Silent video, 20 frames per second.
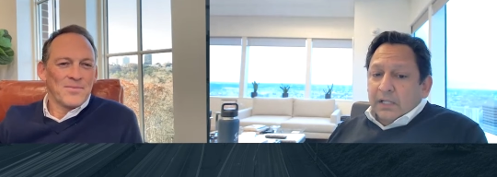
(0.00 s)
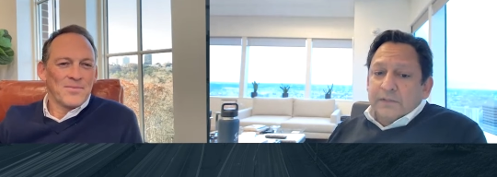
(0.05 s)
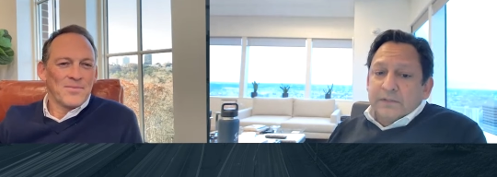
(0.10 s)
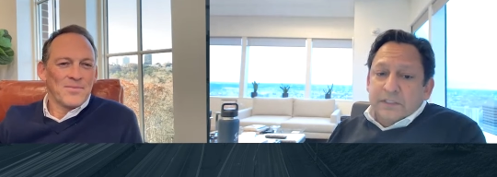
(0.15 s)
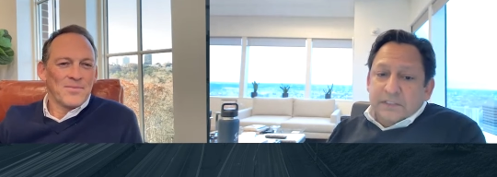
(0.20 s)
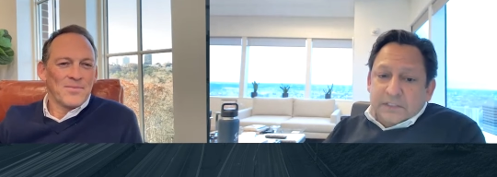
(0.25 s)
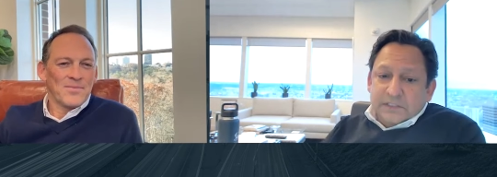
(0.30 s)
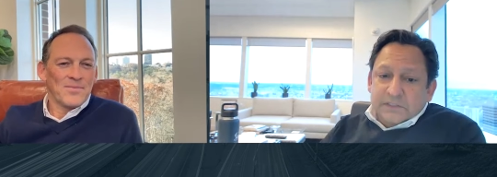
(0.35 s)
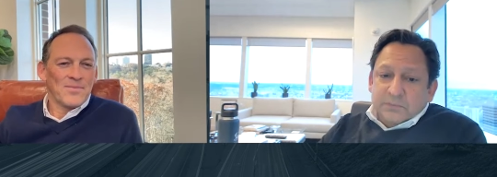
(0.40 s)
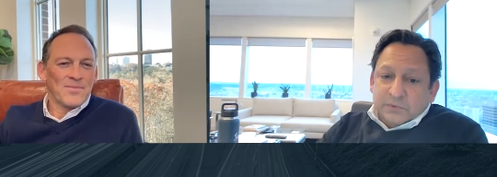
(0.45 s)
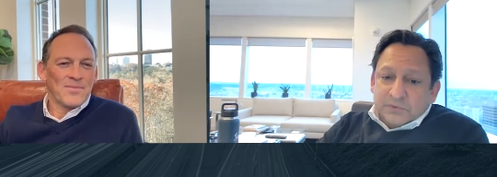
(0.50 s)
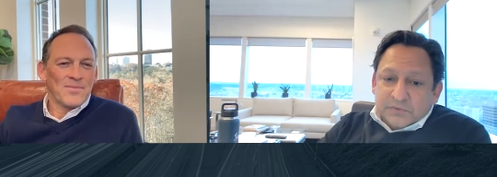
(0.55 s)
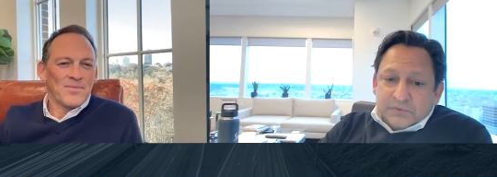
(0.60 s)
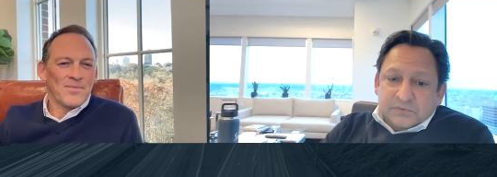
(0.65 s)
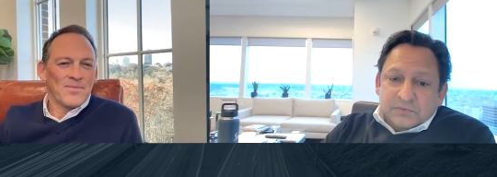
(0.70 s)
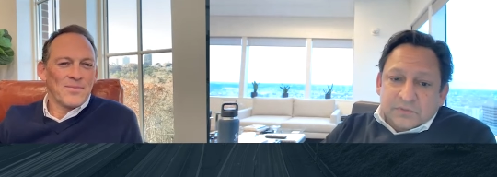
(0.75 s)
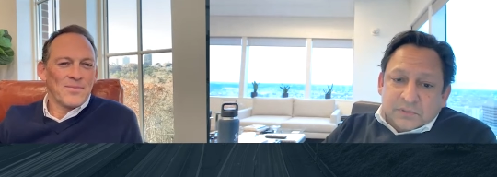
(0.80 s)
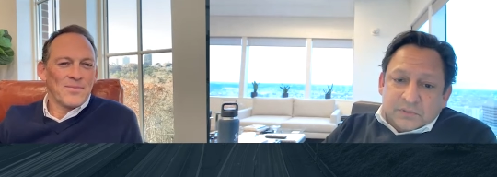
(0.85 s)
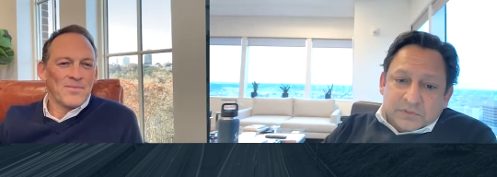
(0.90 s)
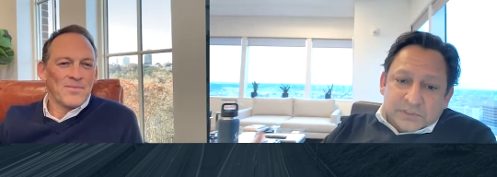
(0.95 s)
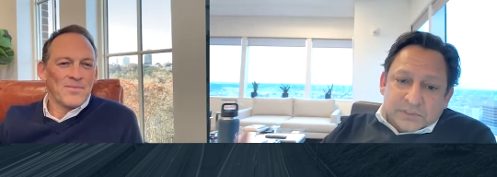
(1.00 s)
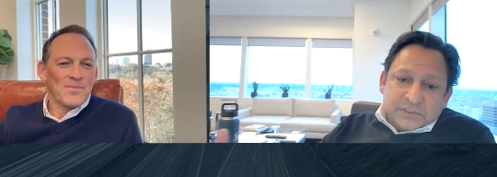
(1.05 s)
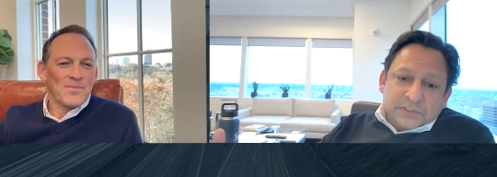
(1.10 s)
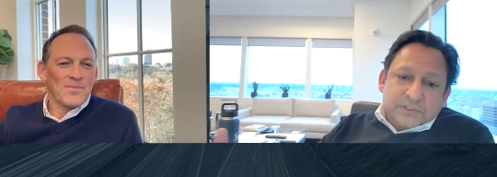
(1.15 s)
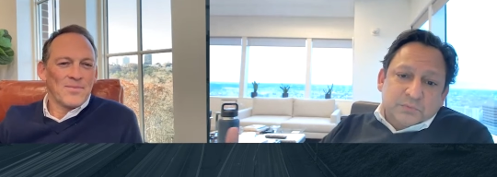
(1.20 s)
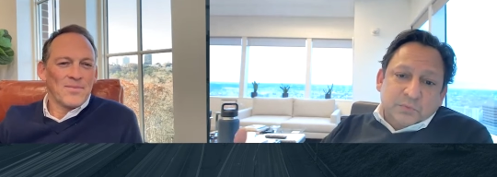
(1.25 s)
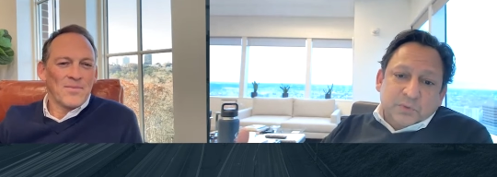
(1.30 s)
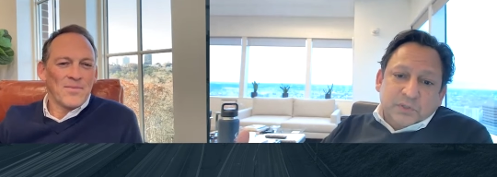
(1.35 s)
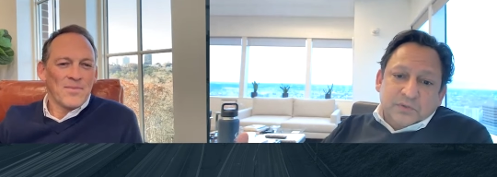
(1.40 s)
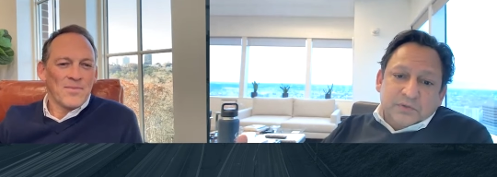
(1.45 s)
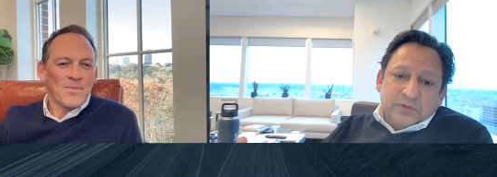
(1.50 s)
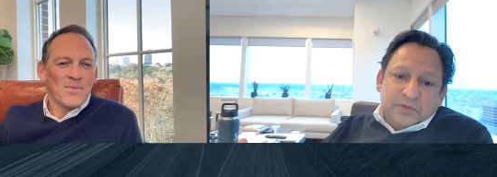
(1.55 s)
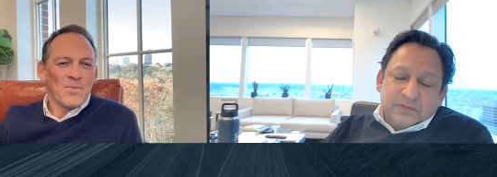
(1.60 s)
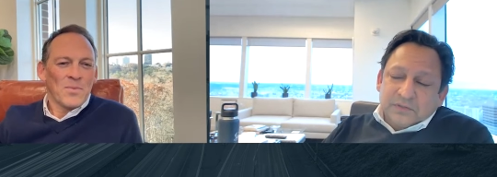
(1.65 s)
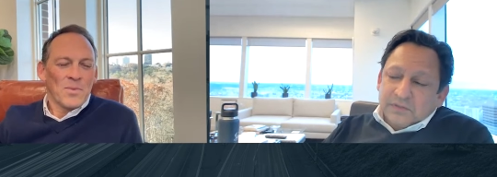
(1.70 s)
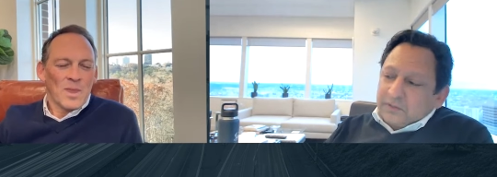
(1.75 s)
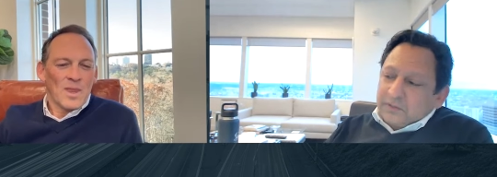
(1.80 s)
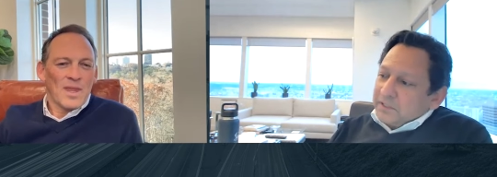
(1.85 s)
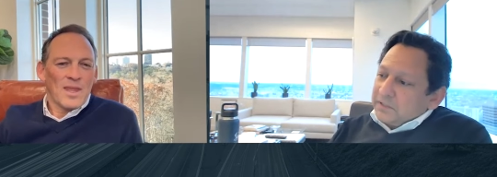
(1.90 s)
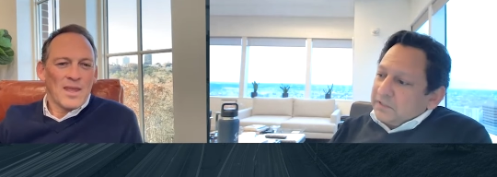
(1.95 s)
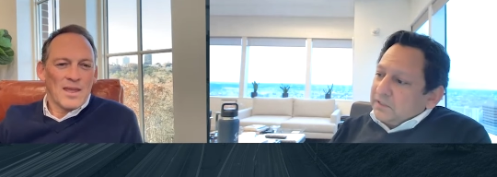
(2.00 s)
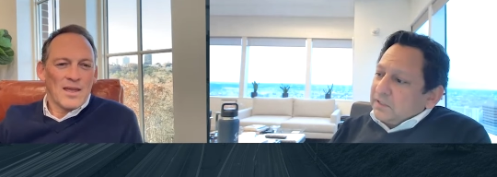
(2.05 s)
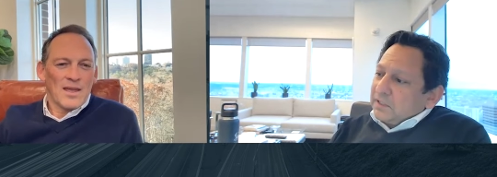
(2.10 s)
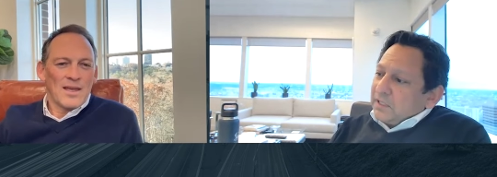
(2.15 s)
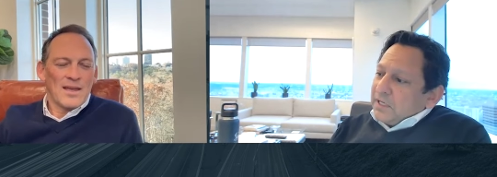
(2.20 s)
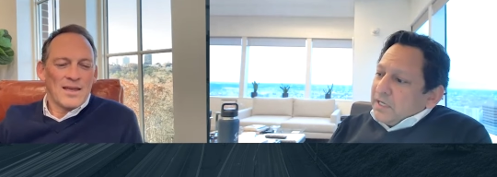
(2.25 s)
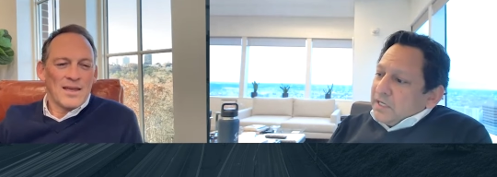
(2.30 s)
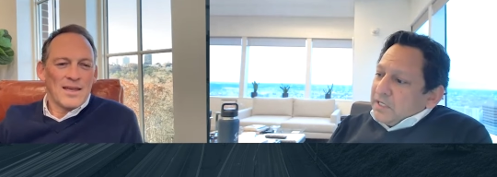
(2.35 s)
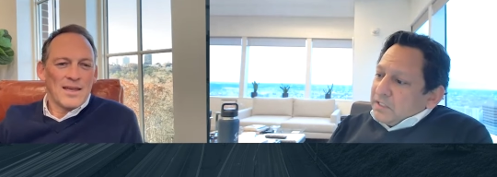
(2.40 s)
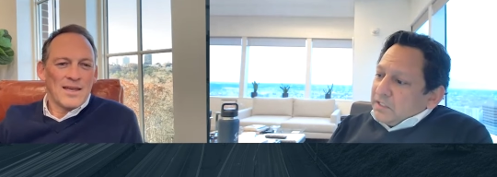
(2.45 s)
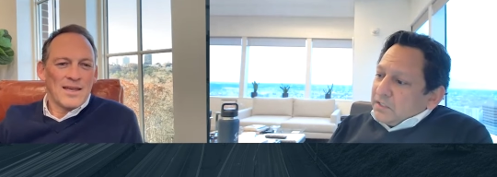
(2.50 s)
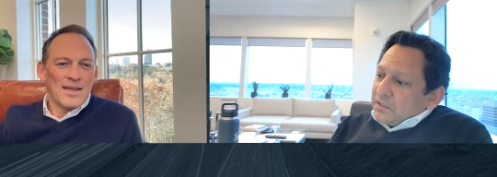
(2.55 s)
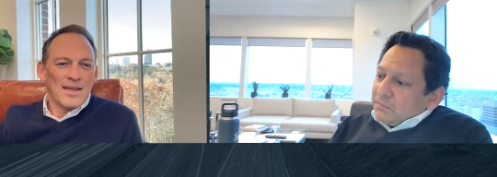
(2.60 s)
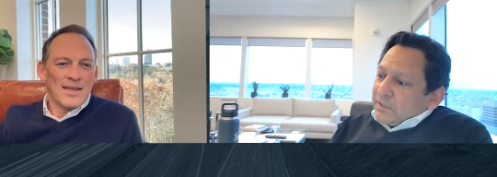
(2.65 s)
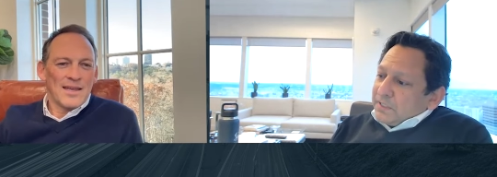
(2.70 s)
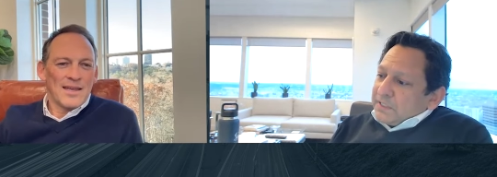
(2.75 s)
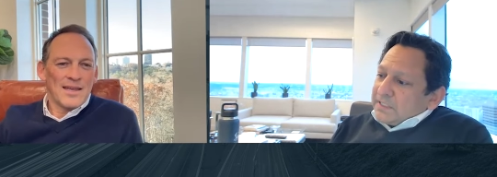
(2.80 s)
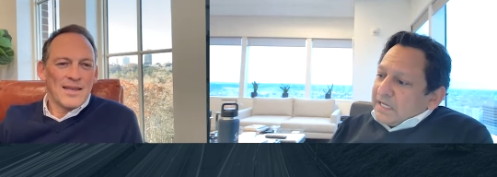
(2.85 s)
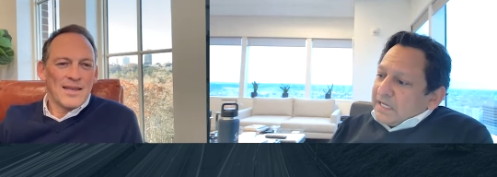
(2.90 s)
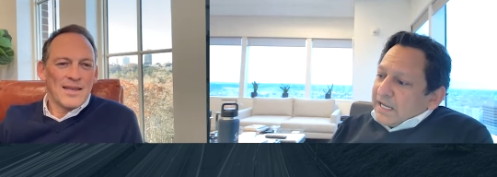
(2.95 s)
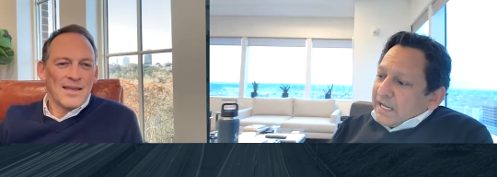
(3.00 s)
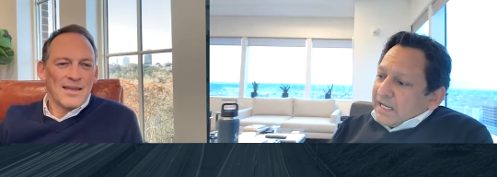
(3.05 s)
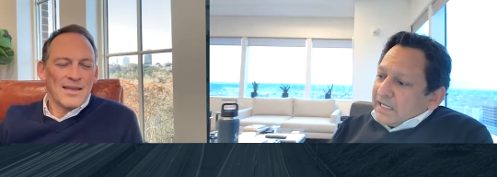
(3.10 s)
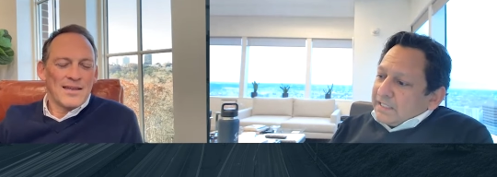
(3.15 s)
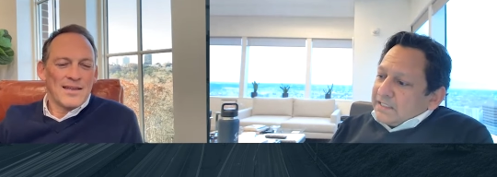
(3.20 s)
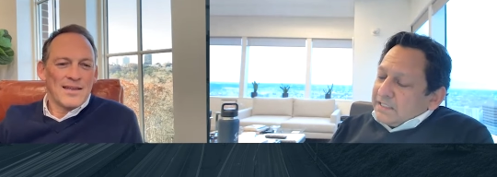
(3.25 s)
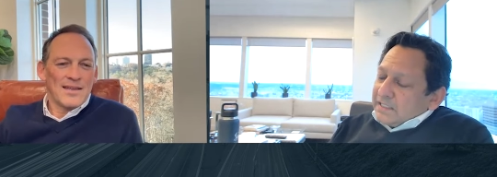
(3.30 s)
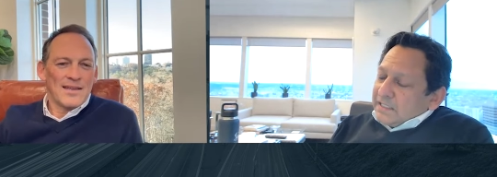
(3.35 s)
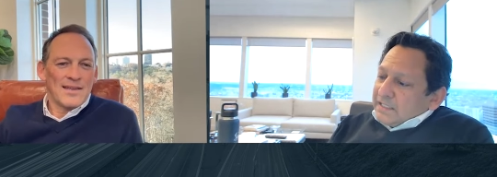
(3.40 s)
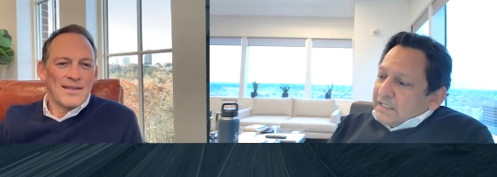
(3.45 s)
Speaker 1: And this is what's, you know, this is where the, you know, I think, you know, my dad